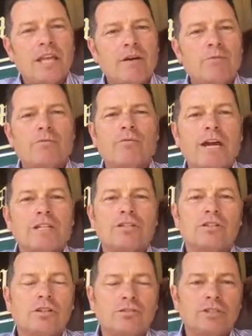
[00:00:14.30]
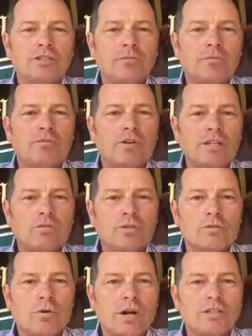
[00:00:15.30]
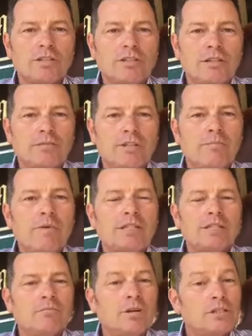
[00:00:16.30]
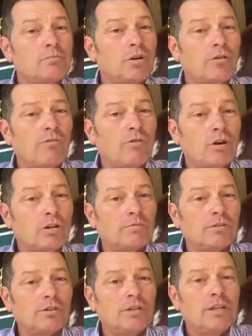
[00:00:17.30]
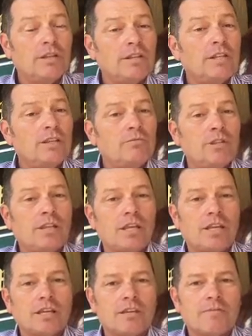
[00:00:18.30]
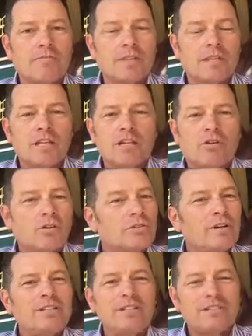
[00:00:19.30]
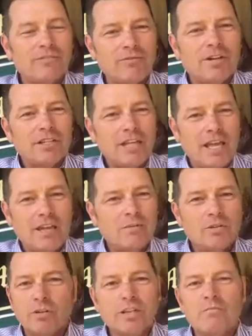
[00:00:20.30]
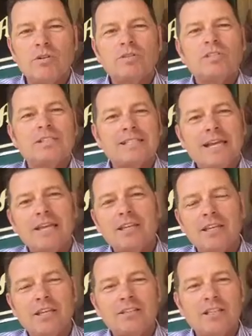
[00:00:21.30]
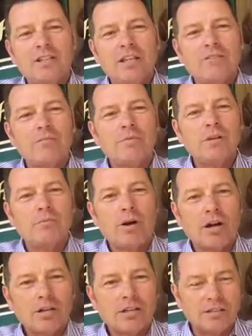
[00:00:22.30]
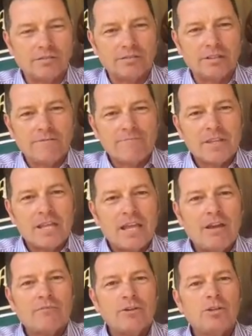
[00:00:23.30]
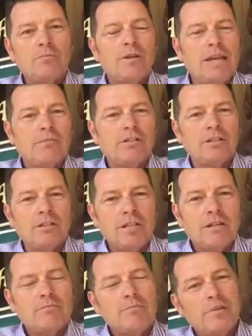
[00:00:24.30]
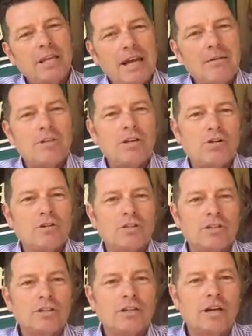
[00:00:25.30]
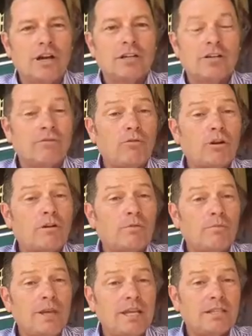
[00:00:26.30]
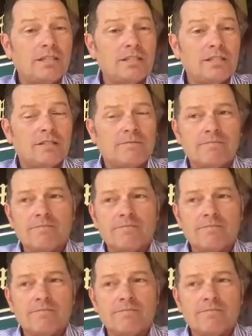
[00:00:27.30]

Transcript: And with fractional ownership of racehorse partnerships, it makes it much more affordable than you would think. Horse racing is a fun game. It's one of the most exciting things that you'll ever be a part of. And for you to be able to become an owner on an affordable basis,